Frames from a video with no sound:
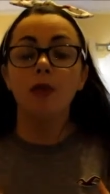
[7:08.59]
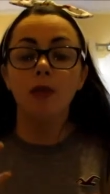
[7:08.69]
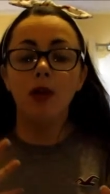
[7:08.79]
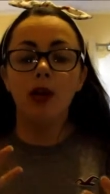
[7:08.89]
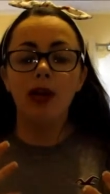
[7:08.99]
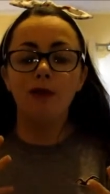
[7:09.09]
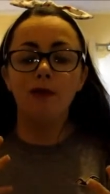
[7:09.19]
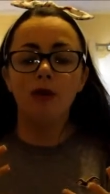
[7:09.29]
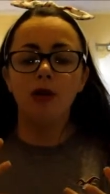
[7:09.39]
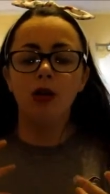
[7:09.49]
applied
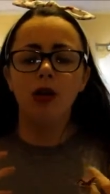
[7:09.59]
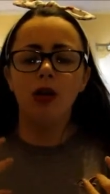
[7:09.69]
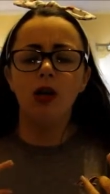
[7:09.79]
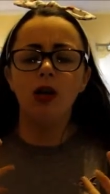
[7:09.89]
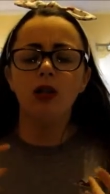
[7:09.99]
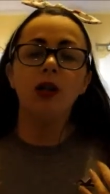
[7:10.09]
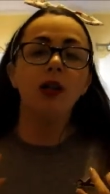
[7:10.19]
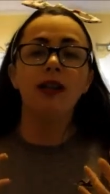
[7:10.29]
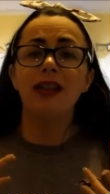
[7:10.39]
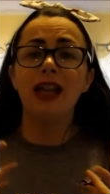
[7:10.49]
for
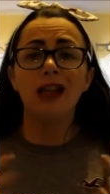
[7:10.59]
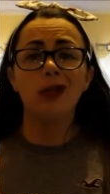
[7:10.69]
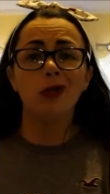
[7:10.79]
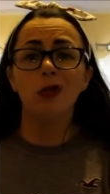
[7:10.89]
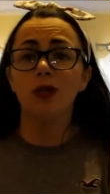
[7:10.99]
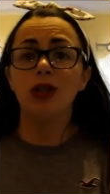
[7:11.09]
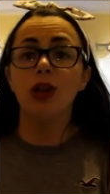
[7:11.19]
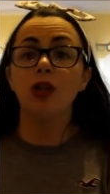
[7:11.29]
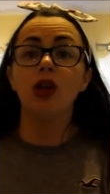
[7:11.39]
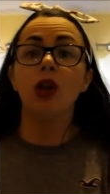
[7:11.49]
I'd say thirty
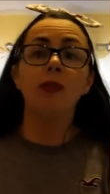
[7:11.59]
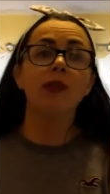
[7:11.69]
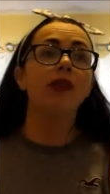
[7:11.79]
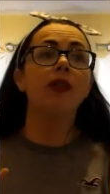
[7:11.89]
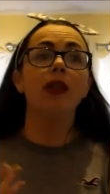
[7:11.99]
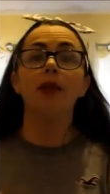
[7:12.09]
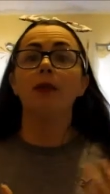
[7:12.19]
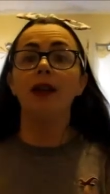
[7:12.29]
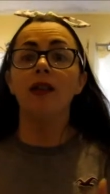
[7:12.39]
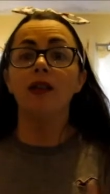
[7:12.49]
odd jobs in the
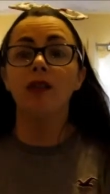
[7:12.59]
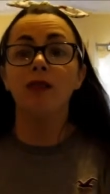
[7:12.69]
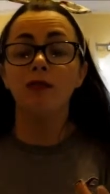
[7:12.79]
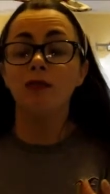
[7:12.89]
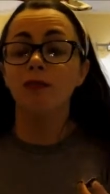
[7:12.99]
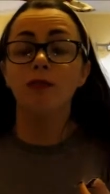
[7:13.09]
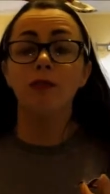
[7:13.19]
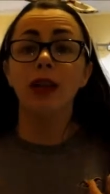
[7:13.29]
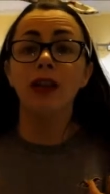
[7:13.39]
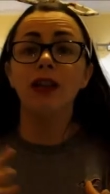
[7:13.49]
past
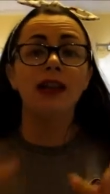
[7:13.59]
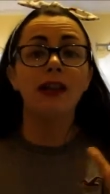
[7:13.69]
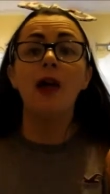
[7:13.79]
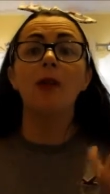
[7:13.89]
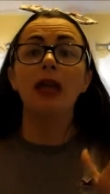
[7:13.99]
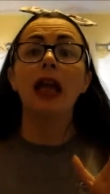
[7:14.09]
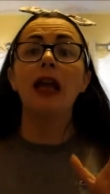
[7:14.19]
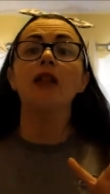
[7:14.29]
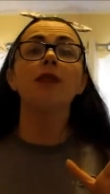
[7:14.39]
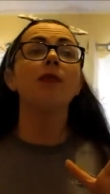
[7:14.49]
like in that
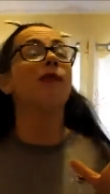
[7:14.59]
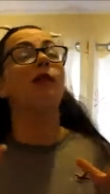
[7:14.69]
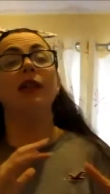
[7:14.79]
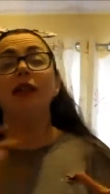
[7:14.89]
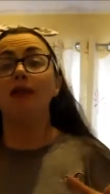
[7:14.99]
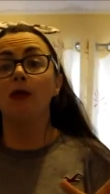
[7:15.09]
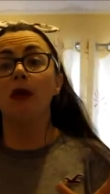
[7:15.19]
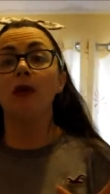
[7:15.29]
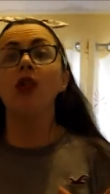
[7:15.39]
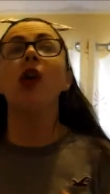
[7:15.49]
weekend before I'd even quit my